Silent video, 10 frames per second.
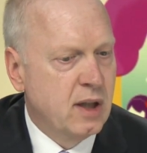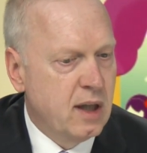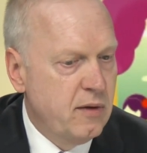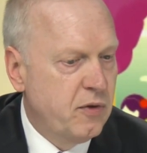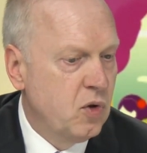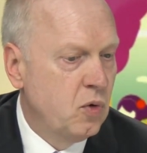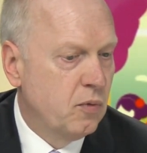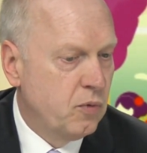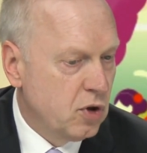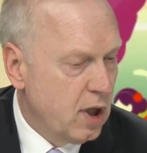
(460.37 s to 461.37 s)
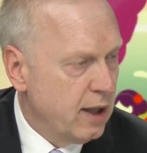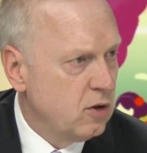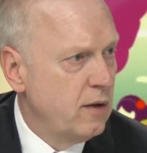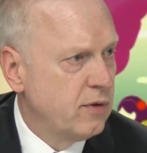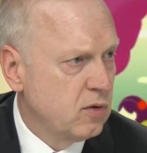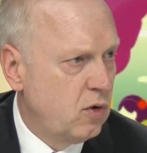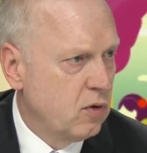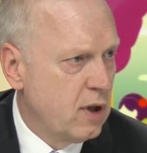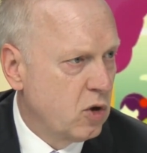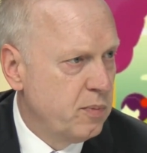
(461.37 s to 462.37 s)
And if you would like to have a strong
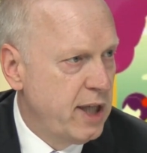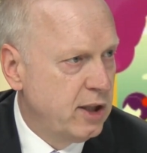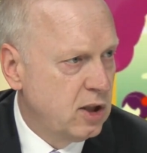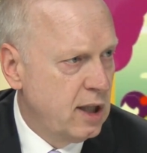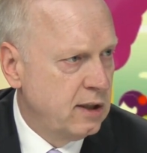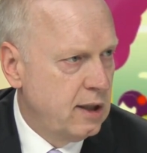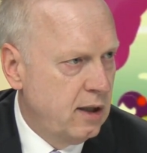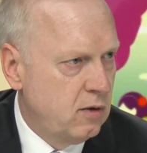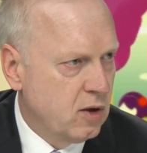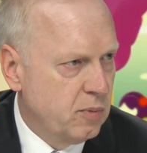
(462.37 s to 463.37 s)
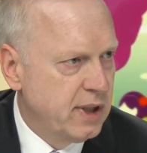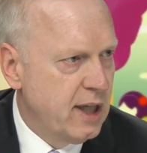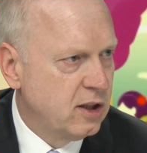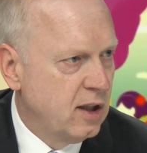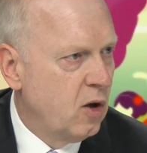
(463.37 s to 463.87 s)
recommendation,